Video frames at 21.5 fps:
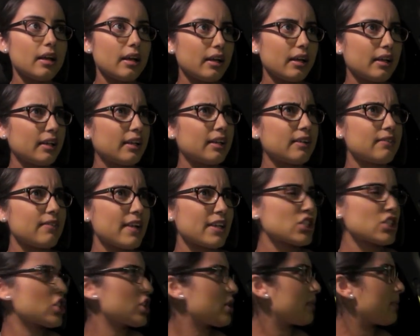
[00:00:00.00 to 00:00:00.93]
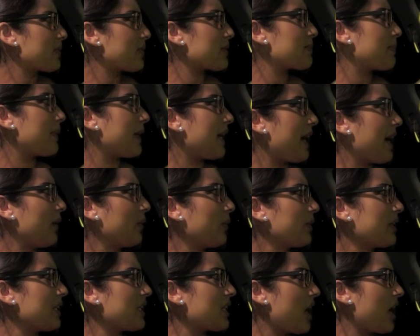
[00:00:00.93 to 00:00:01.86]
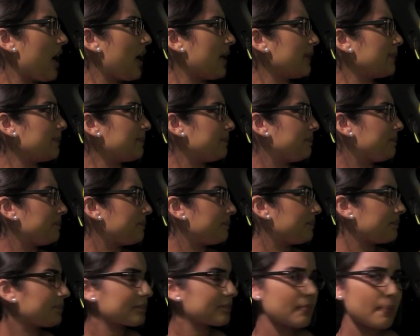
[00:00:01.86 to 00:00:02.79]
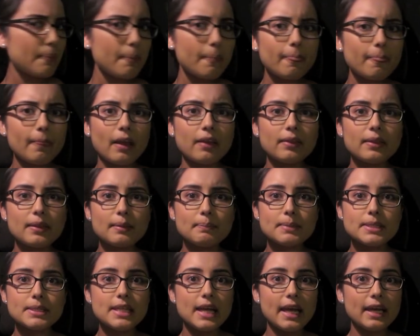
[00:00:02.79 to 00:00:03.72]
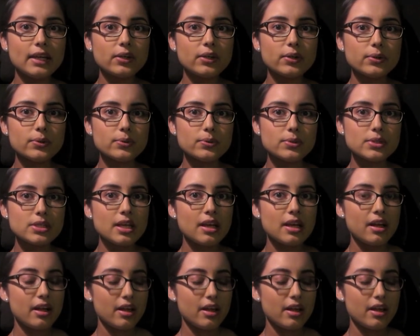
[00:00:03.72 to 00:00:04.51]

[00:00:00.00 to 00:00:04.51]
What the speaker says: vegetables, but I only got the potatoes.